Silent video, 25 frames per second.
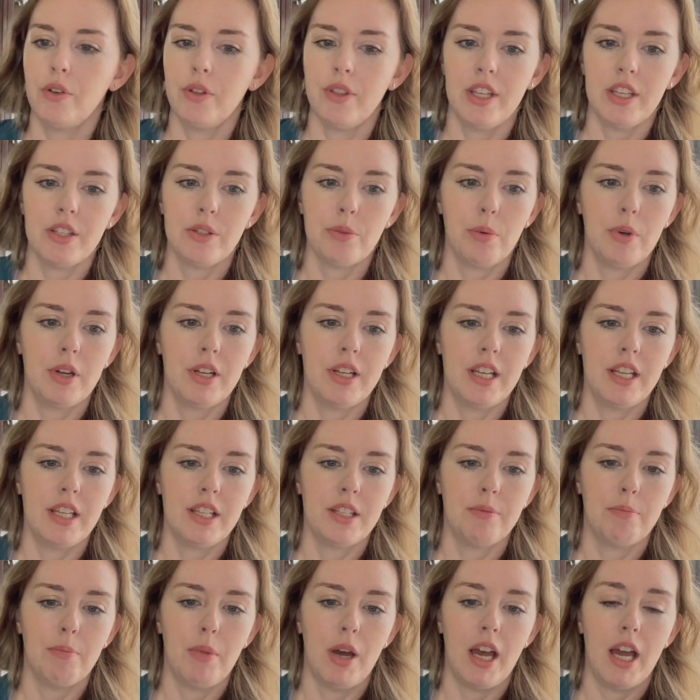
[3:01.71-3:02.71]
this one
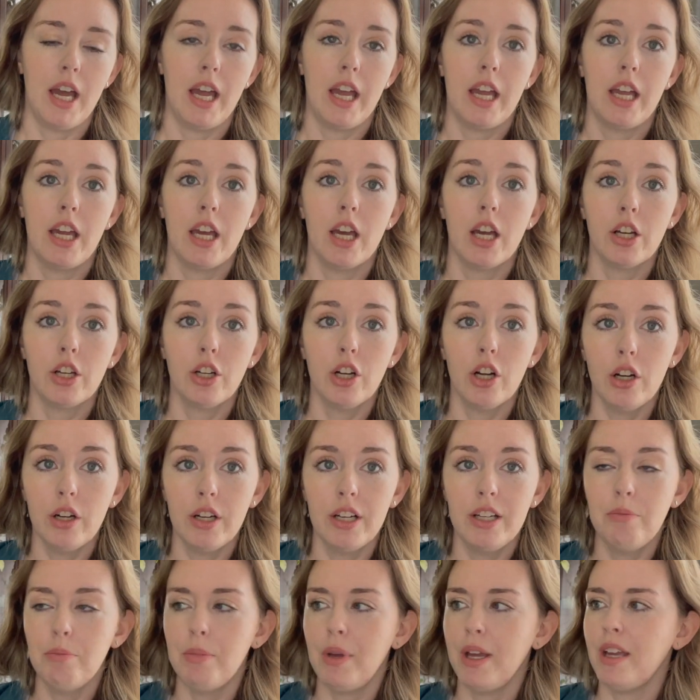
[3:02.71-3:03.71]
is my
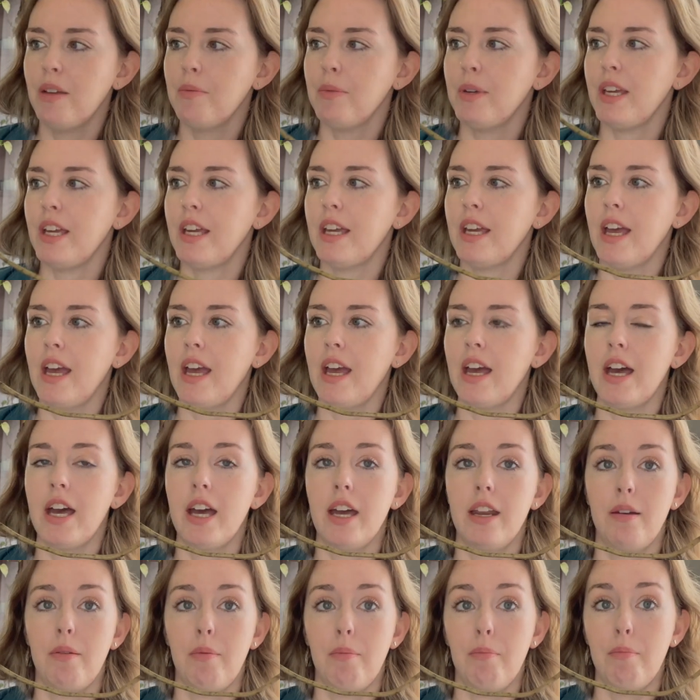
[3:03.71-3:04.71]
current baby,
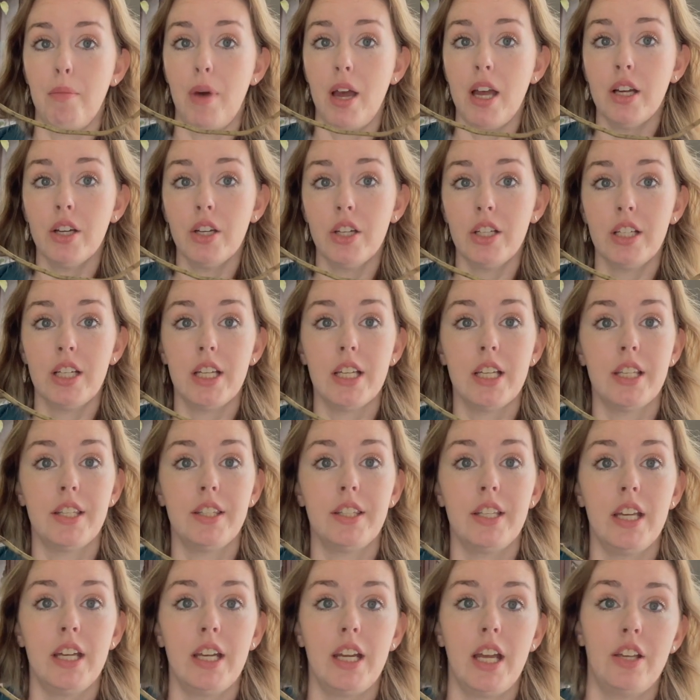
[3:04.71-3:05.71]
and my goodness,
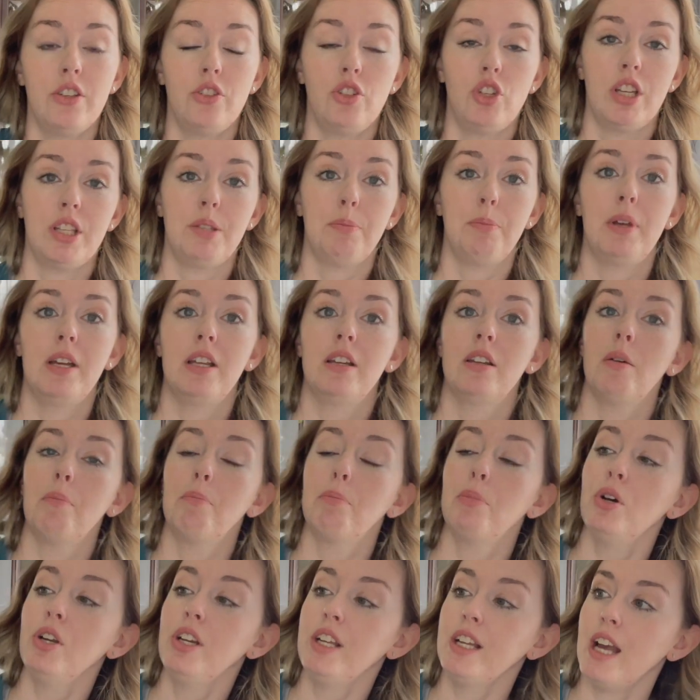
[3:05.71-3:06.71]
it has just been
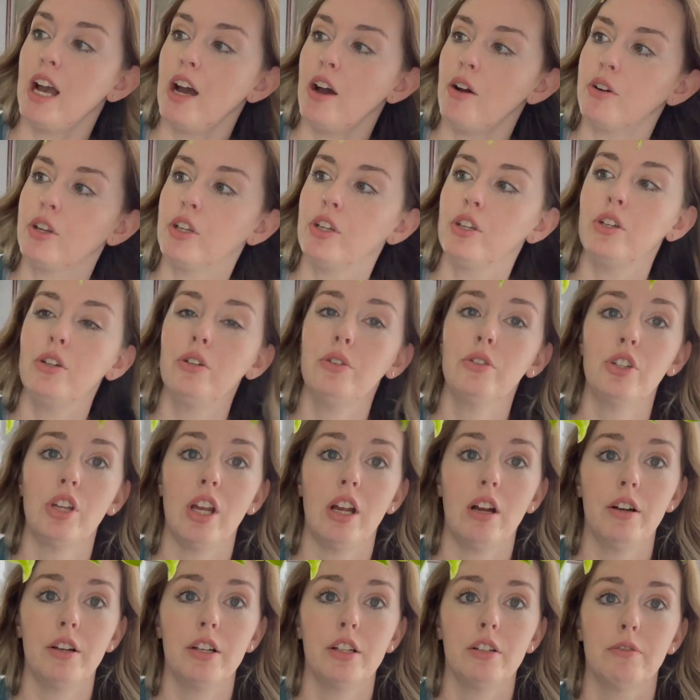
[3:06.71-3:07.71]
putting out huge
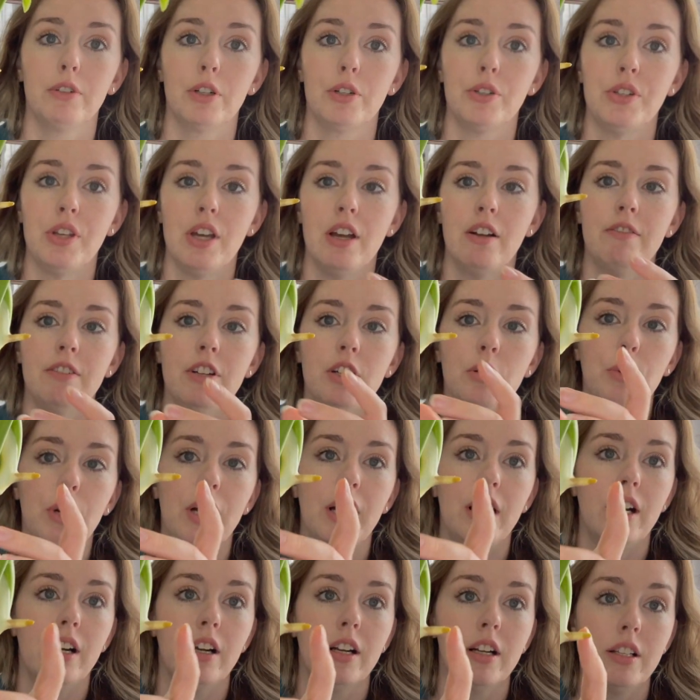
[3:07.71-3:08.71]
aerial roots
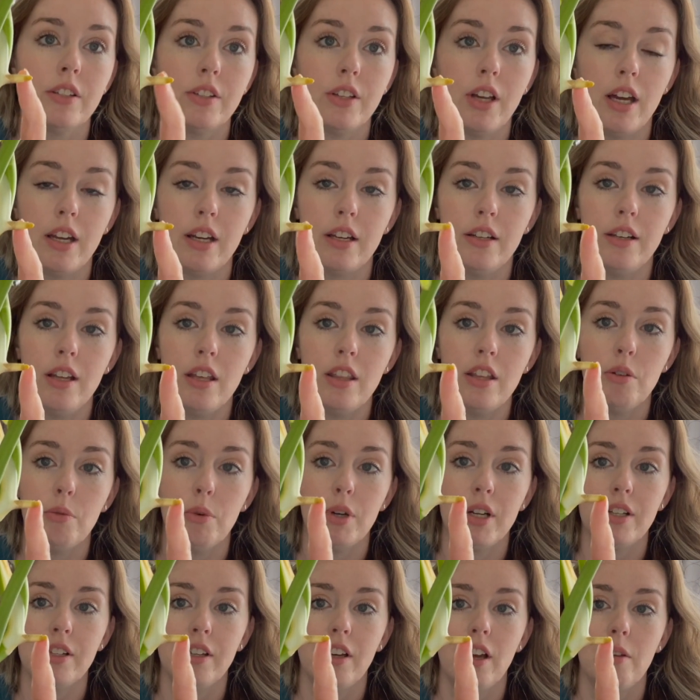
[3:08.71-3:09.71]
everywhere. It's got another
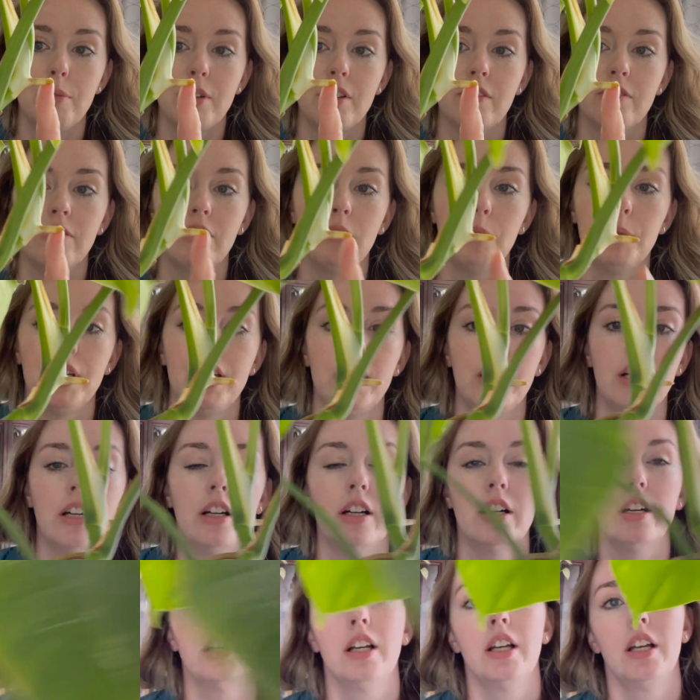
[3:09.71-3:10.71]
one coming from
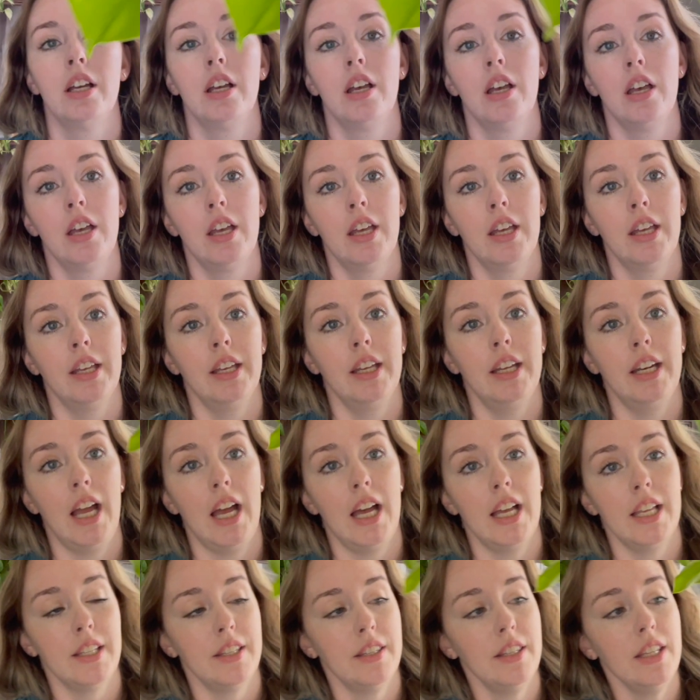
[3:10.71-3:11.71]
here. It
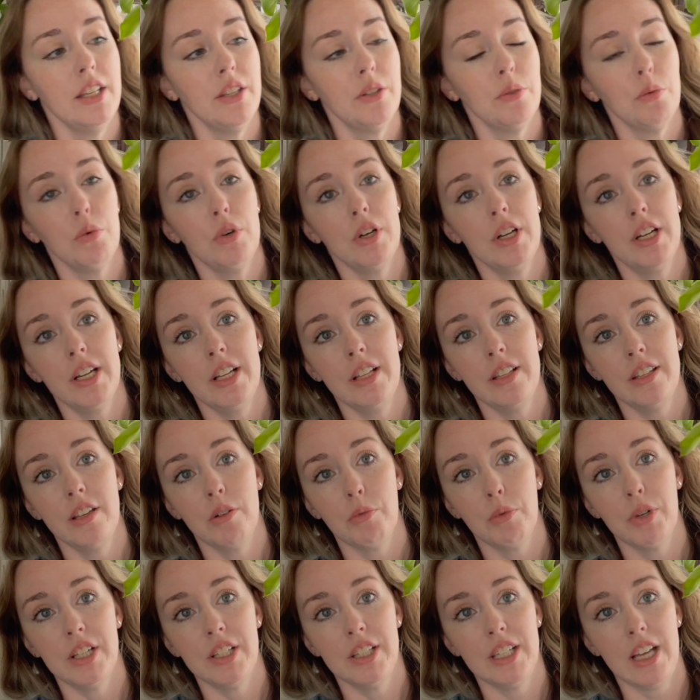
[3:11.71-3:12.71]
has this one that
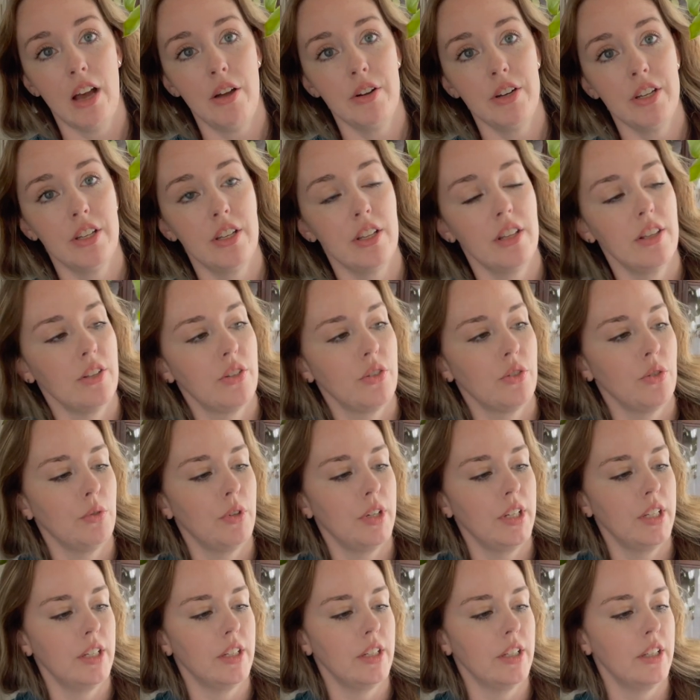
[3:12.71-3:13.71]
went down into the
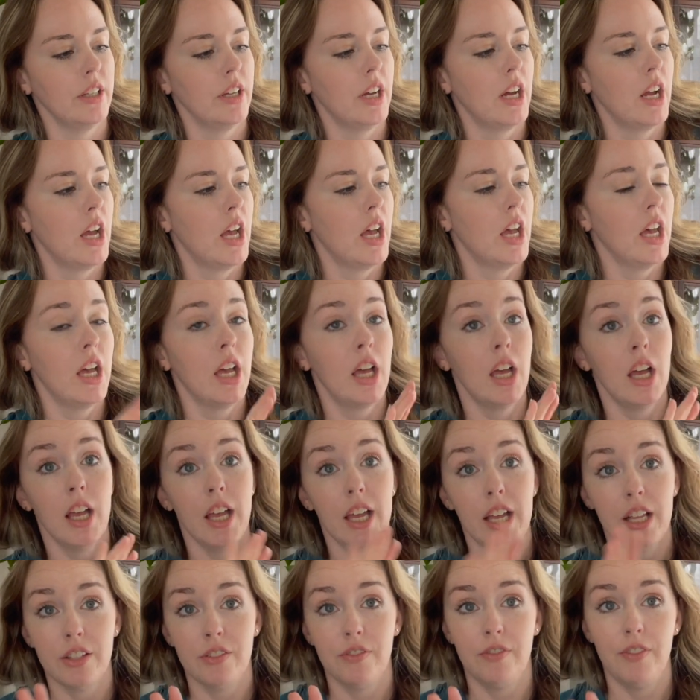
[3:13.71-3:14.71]
soil.
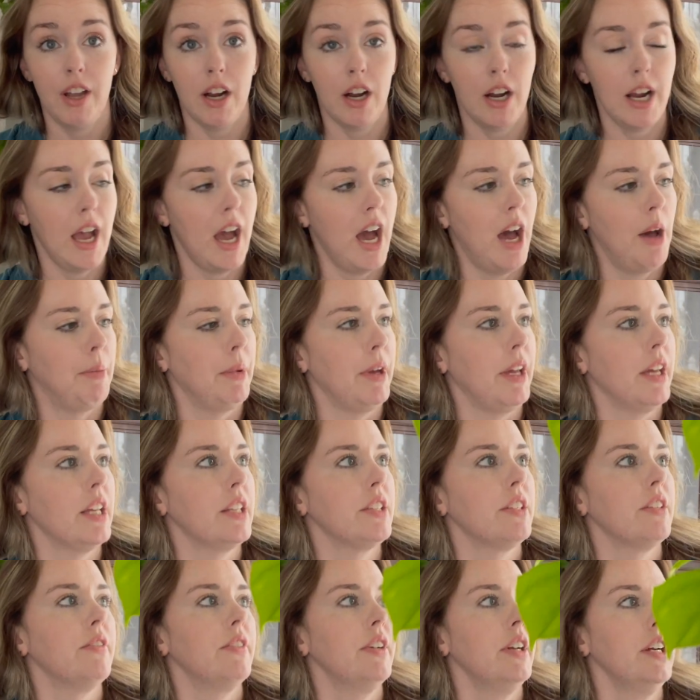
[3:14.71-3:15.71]
It's very happy.
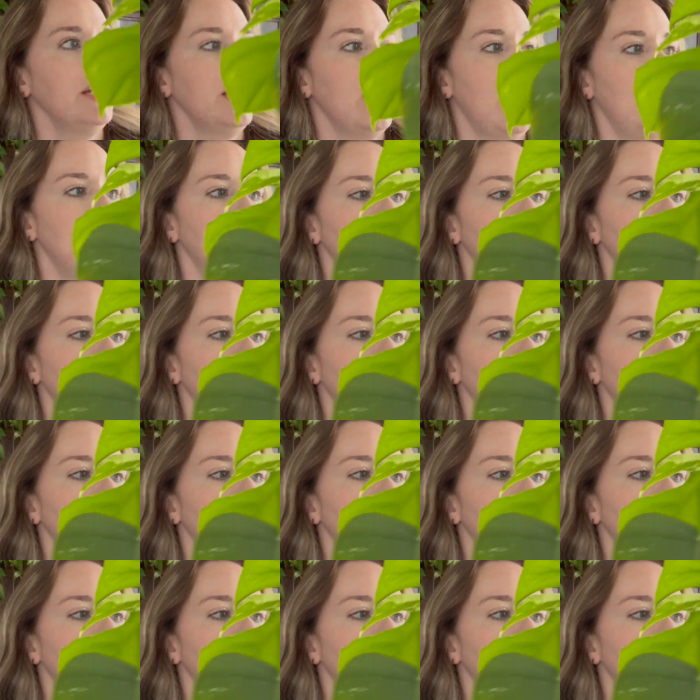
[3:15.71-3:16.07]
It's a very happy